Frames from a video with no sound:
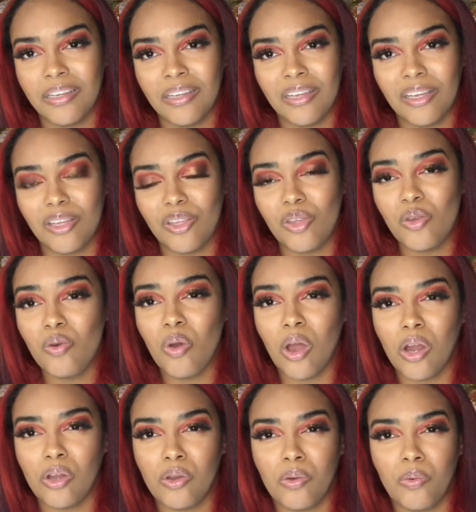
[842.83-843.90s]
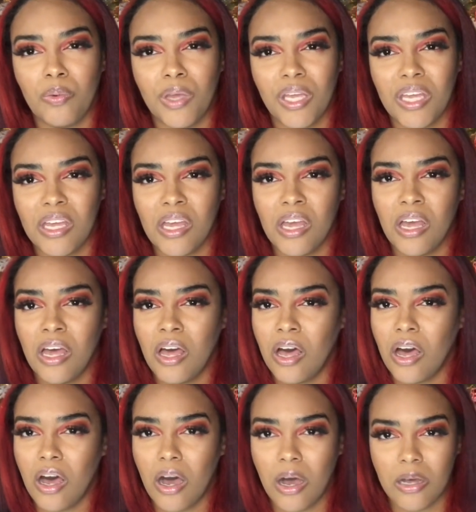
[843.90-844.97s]
You are doing
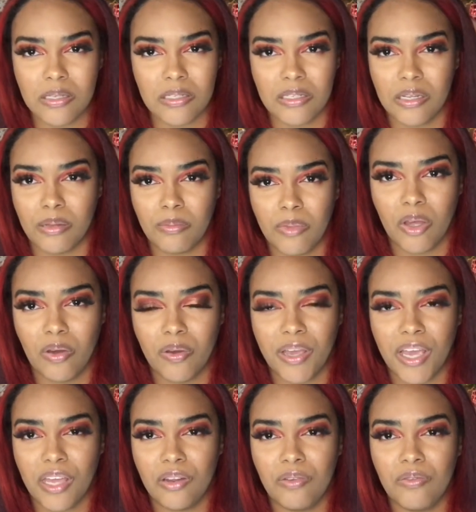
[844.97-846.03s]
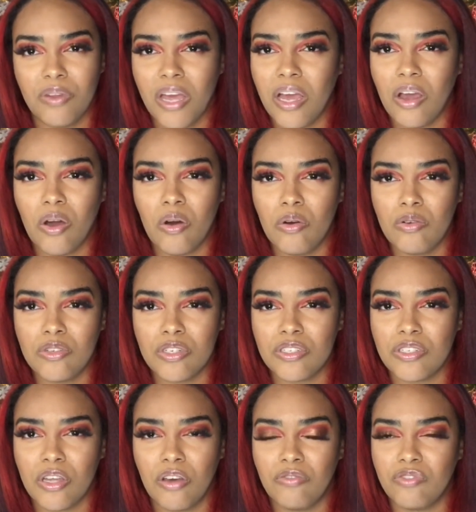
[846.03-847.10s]
awesome, okay? Do not hold yourself
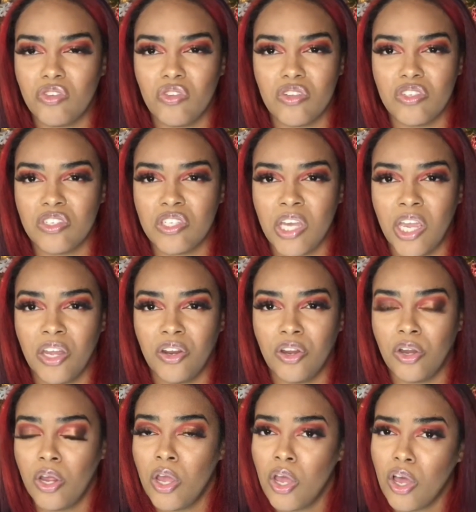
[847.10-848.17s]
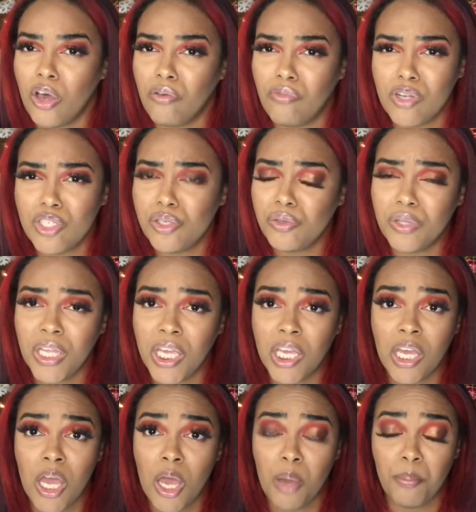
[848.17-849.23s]
to the standard of what you think
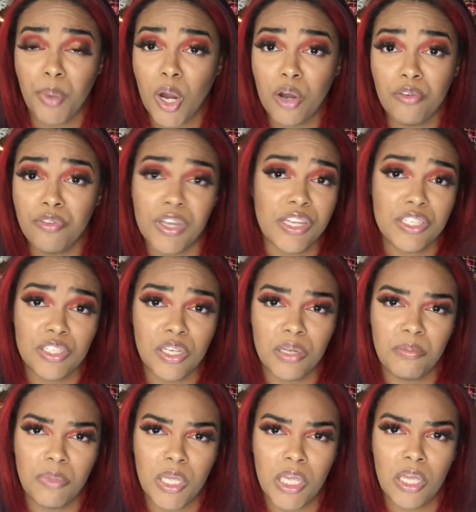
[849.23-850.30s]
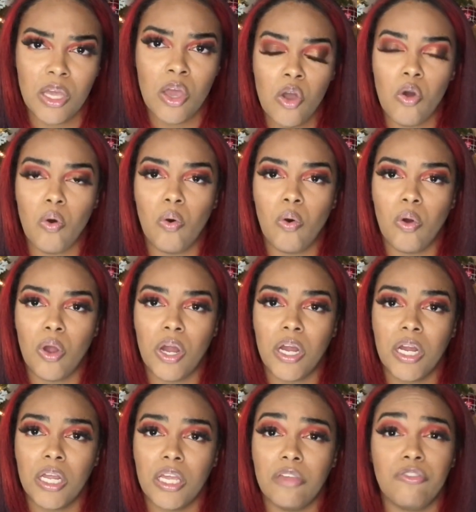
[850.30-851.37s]
perfect should be, or
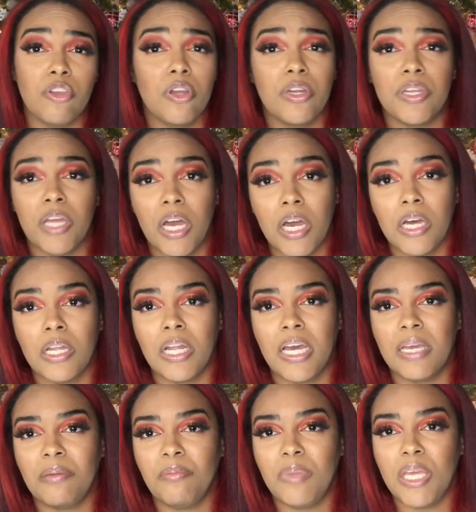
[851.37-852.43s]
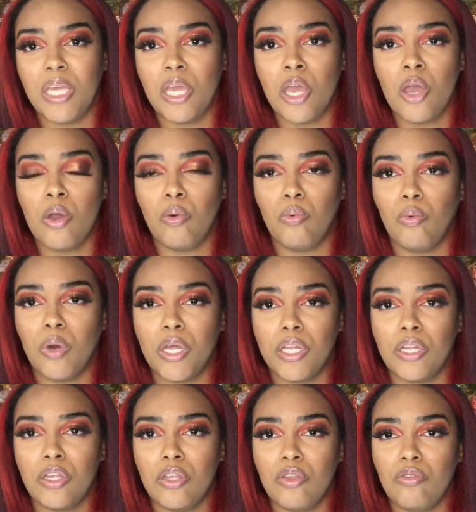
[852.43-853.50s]
if you're young like me, what
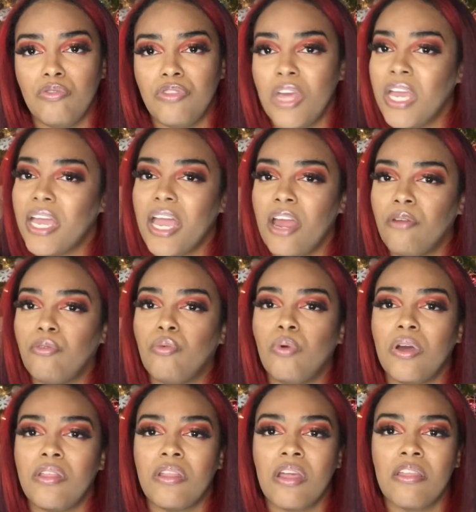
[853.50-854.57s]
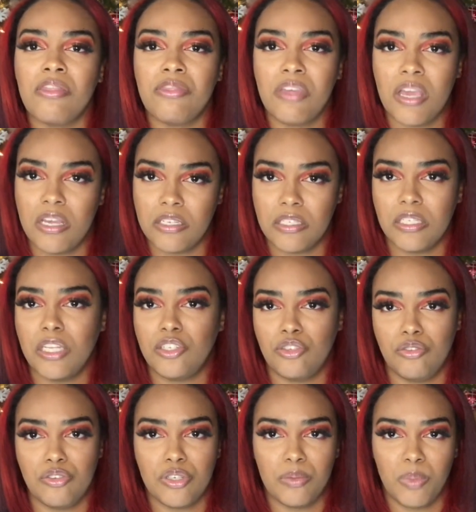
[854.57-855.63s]
you think everyone thinks that you
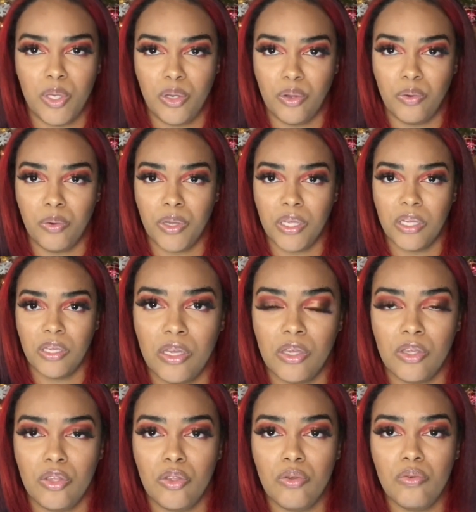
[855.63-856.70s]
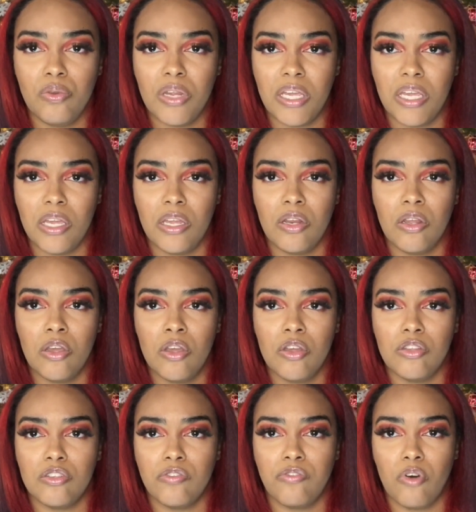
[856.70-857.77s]
should be doing. You need to
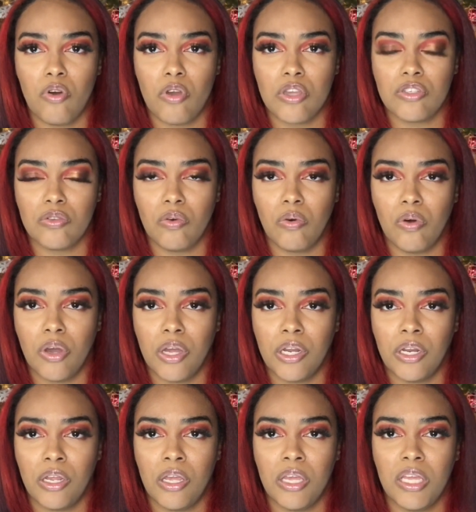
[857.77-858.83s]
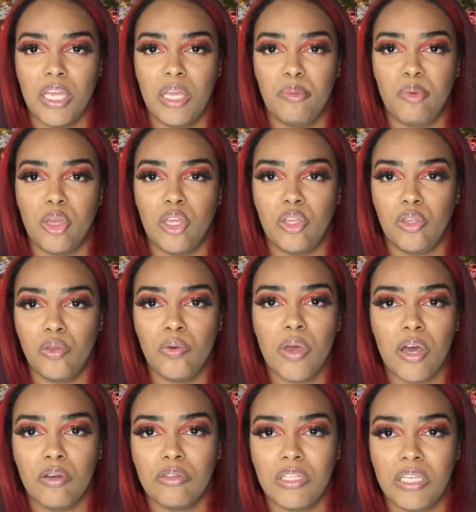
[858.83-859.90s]
focus on keeping you
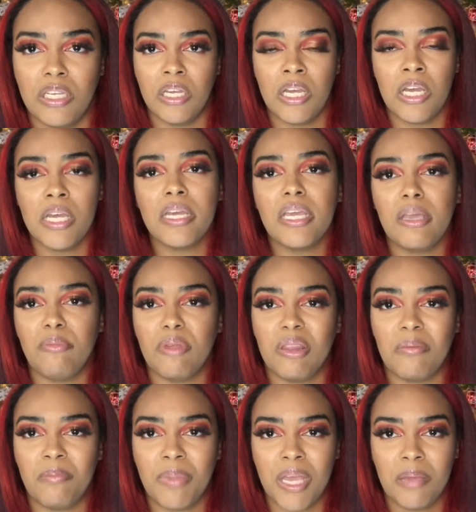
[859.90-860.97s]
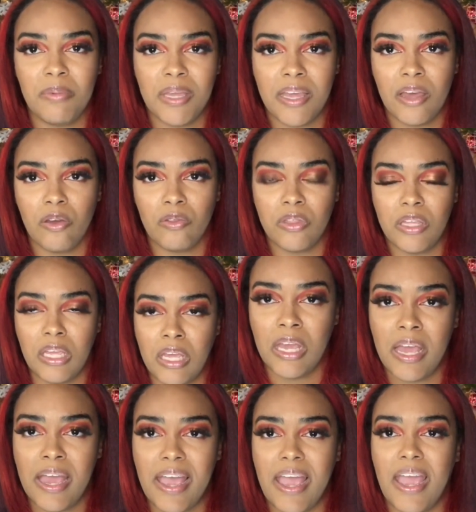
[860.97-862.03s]
healthy, keeping the baby healthy,
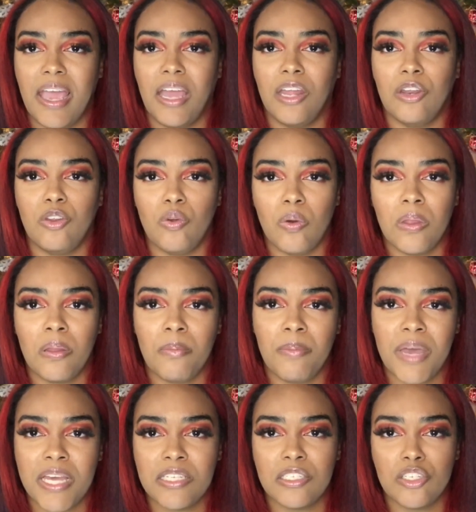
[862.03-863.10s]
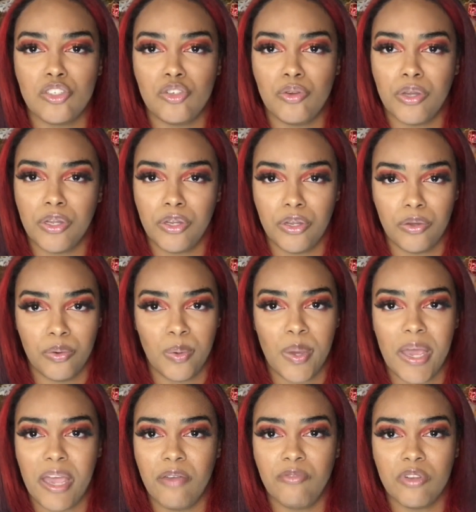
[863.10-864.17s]
and doing the best that you can do
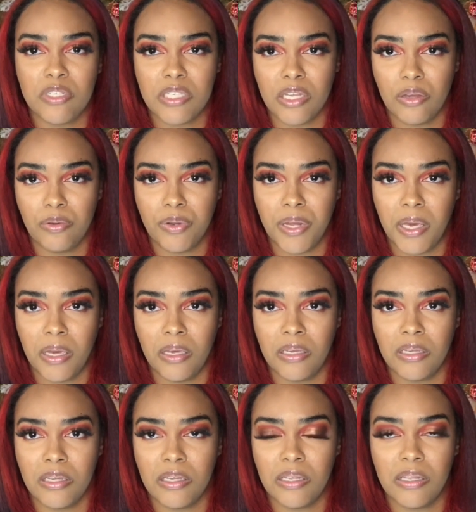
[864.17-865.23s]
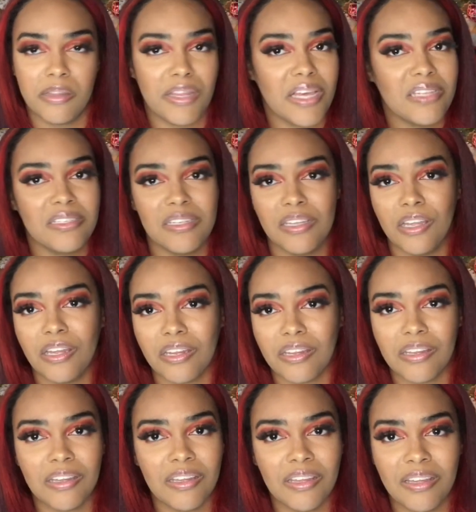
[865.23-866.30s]
every single day. That's it.
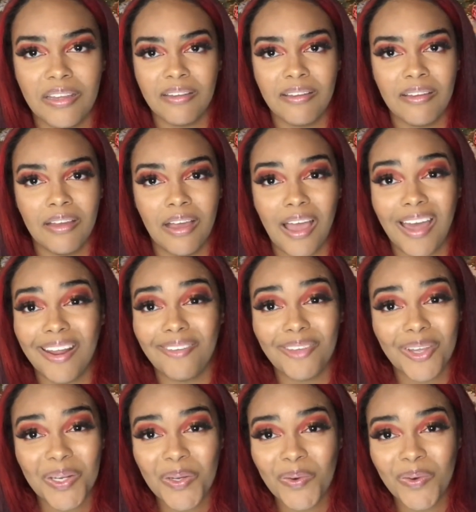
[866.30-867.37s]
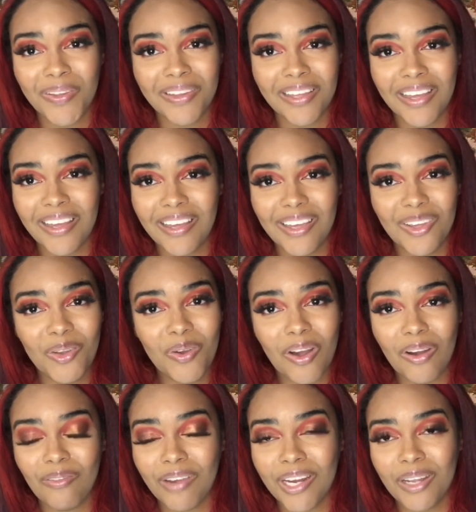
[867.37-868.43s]
And if you're doing that, you are
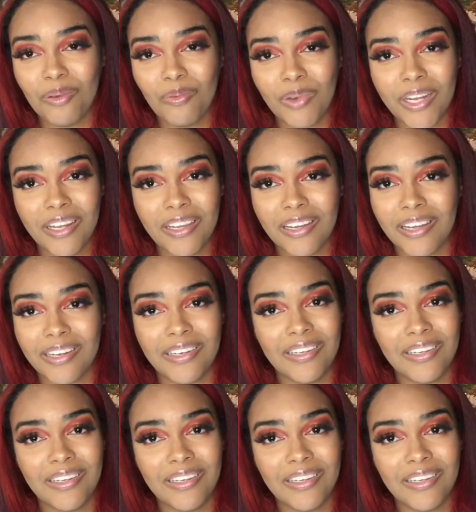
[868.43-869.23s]
already winning, honey.